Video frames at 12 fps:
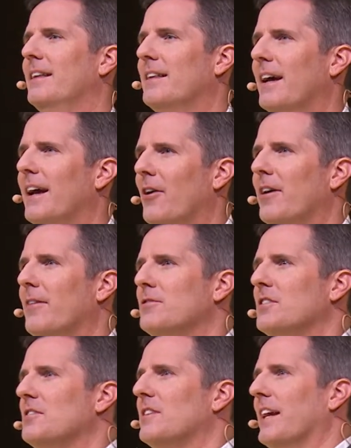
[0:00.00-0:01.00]
the area
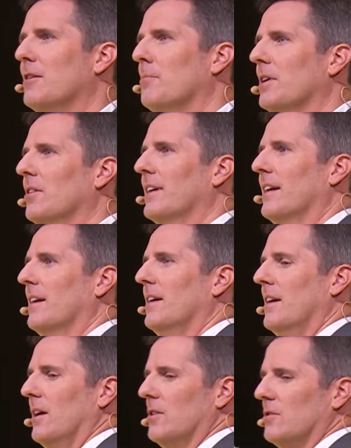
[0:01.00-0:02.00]
of sustainability.
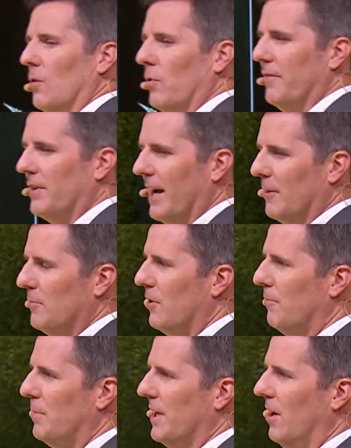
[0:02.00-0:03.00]
So we've got to
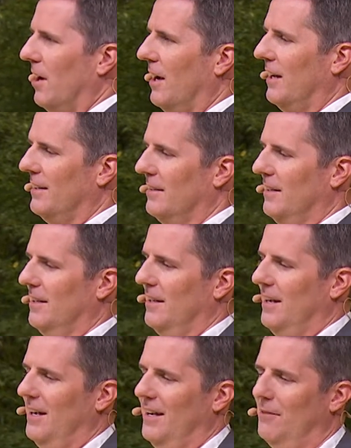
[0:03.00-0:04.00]
move beyond
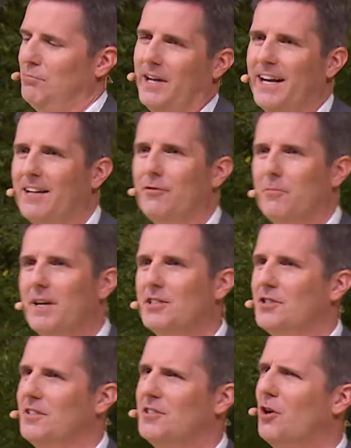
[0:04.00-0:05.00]
uh, planning for
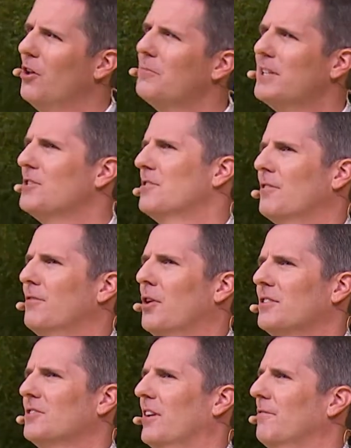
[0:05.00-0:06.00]
missions. You know, all the missions are
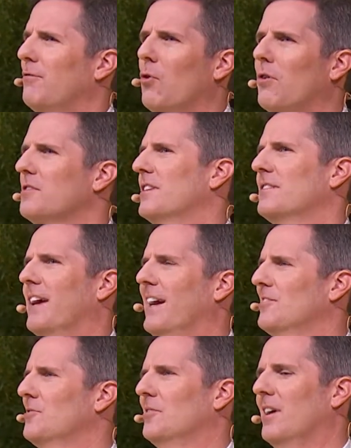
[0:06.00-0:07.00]
focused on four or six
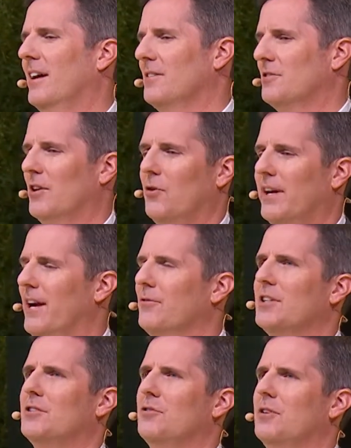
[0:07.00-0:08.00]
astronauts going
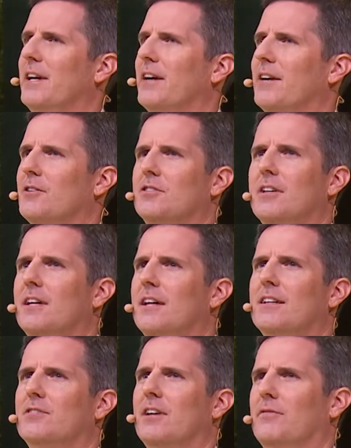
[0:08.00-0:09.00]
every two years.
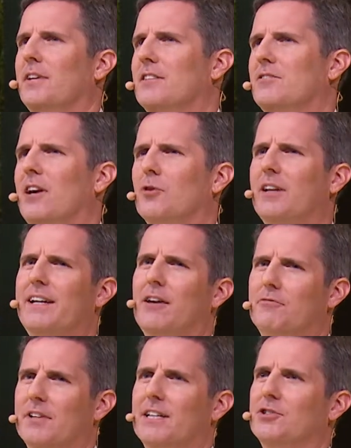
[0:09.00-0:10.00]
Stuff that's not really
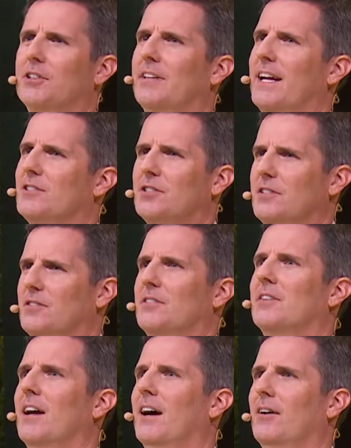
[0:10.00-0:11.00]
a vision. That's just
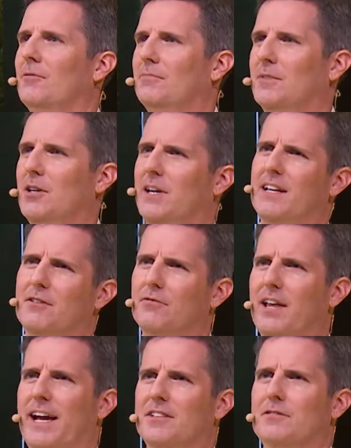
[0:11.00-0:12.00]
uh, you know kind of
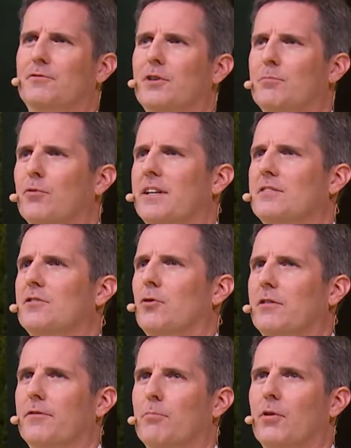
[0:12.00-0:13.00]
the flags and footprints
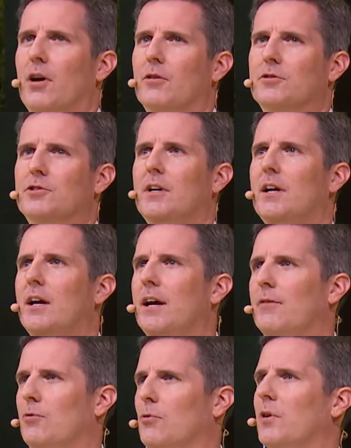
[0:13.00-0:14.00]
sort of approach.
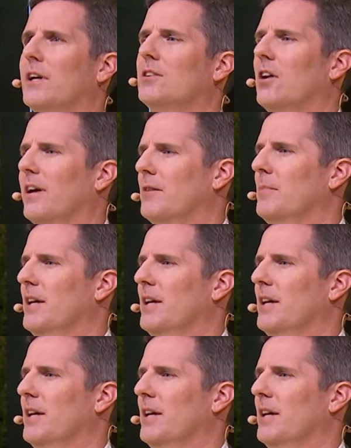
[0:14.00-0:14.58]
If we're really talking